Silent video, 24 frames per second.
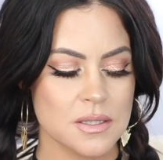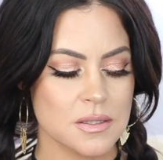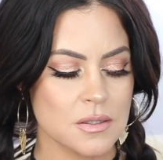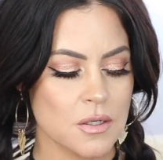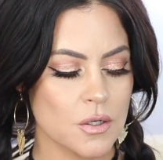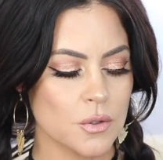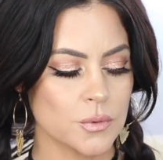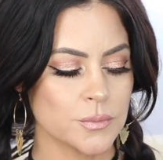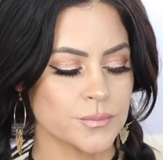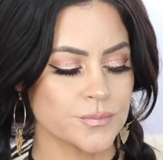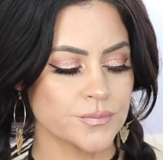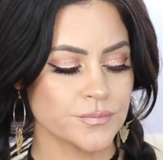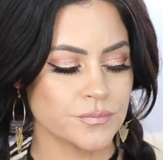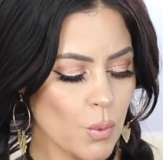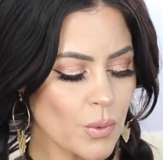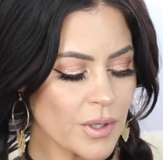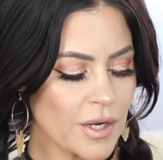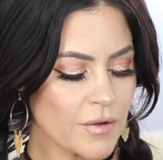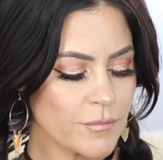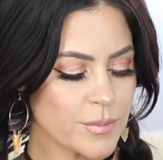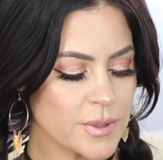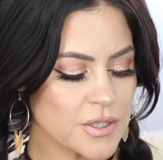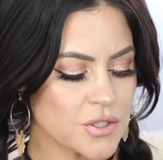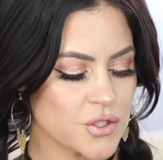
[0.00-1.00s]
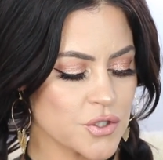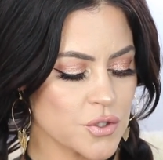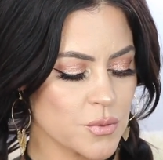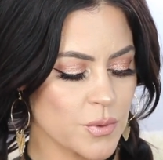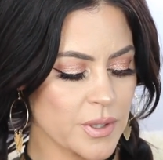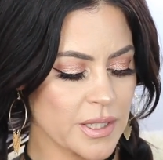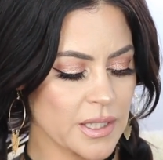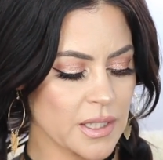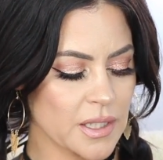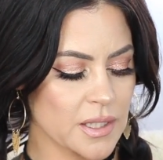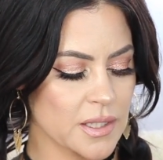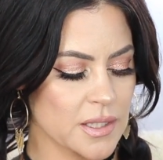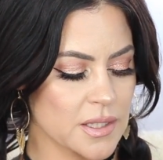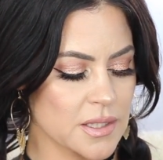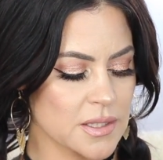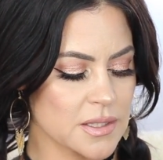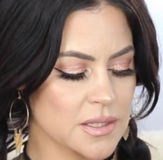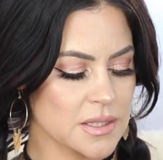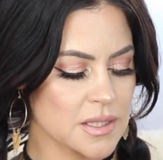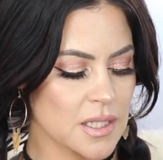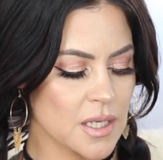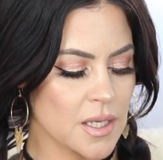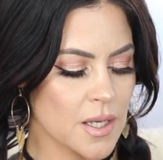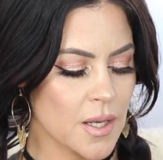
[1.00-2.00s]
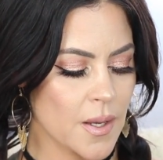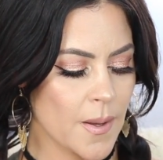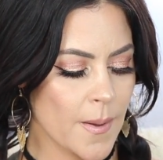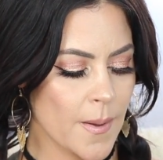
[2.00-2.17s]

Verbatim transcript: So what I've been doing is